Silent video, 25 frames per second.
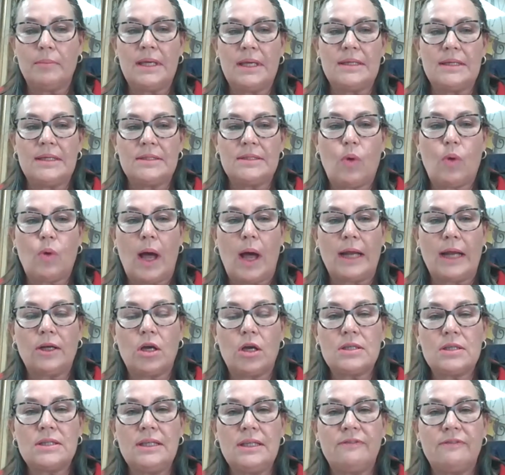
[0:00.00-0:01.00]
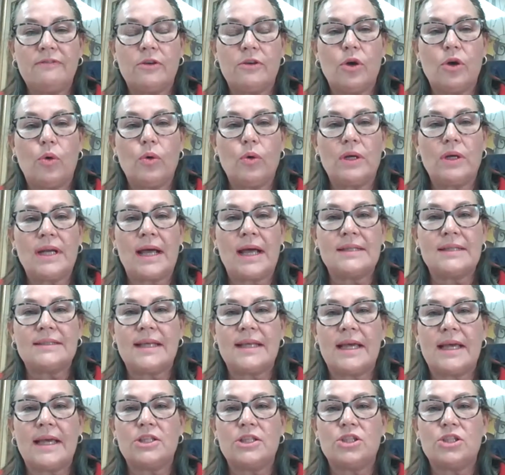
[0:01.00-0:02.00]
is quite costly for the
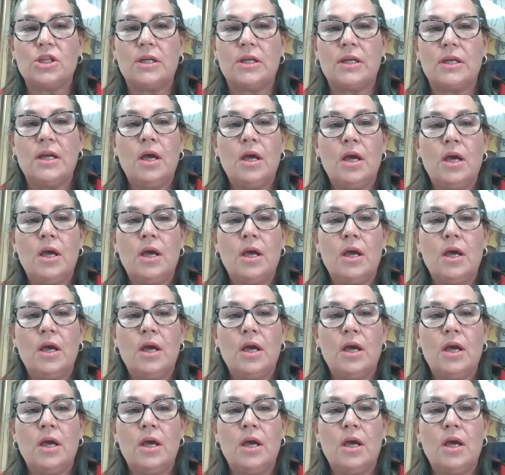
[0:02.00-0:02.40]
organization,